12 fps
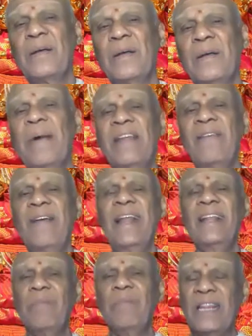By
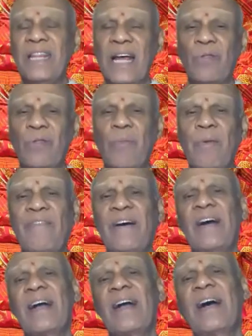revealing the Mithyatvam of
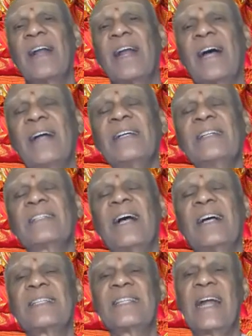Ahankara,
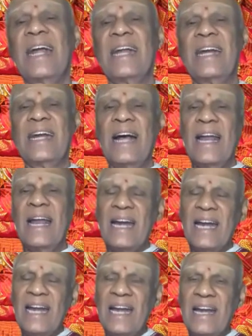Shastra
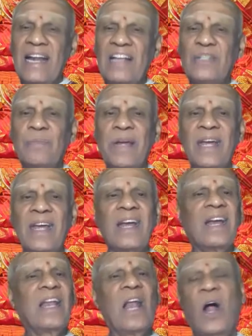indirectly tells me
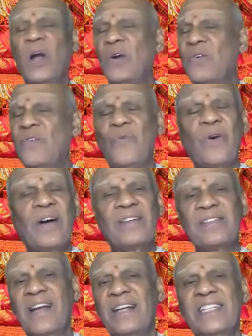not to
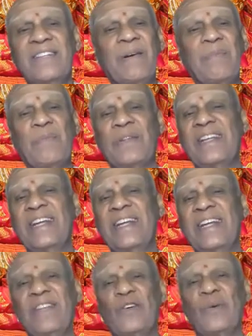focus on Jivan Mukti and
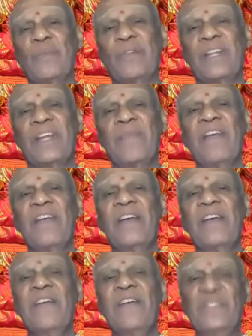Videha Mukti,
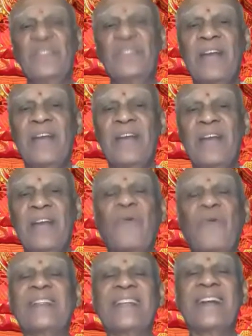which means
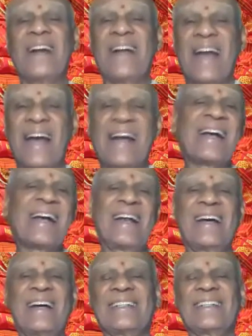focusing on Ahankara